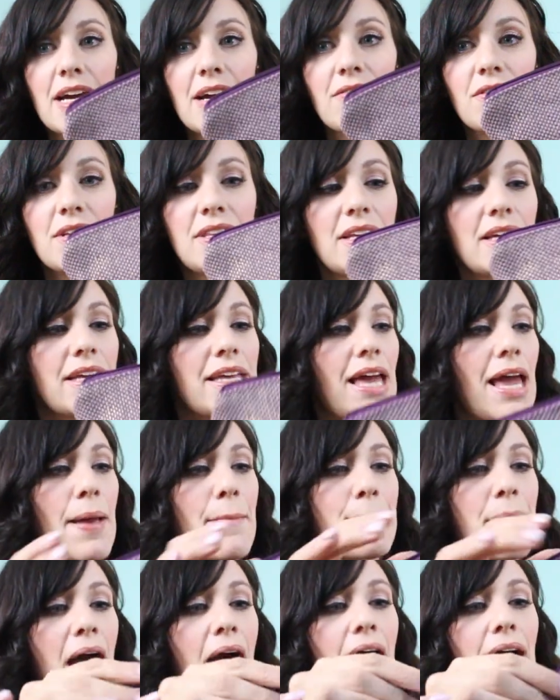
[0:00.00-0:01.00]
Everything
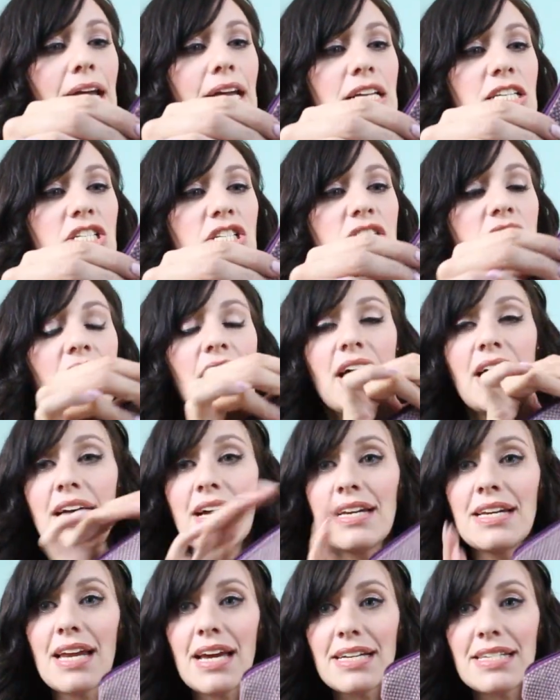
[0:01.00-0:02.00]
came packaged
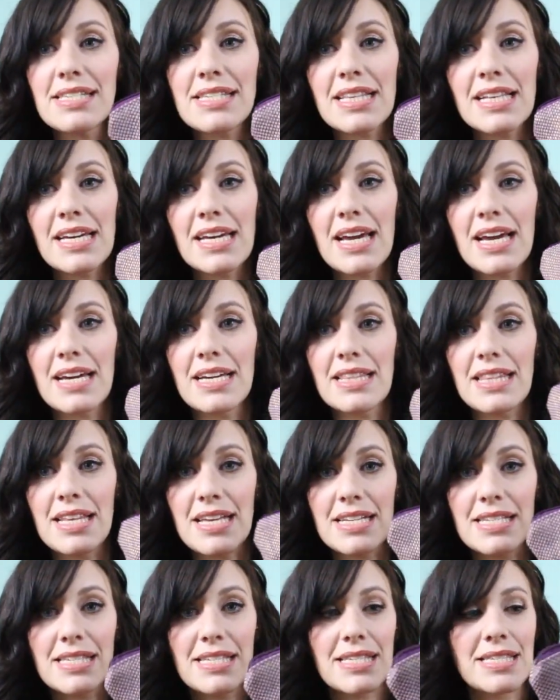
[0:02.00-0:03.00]
nicely in
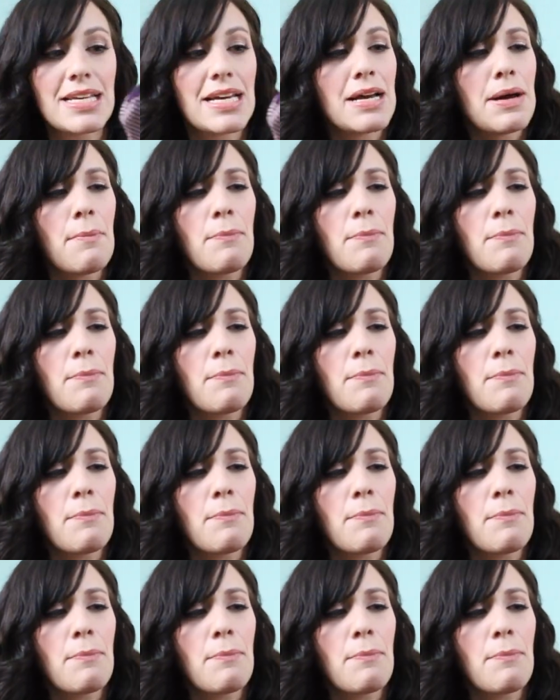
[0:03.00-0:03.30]
this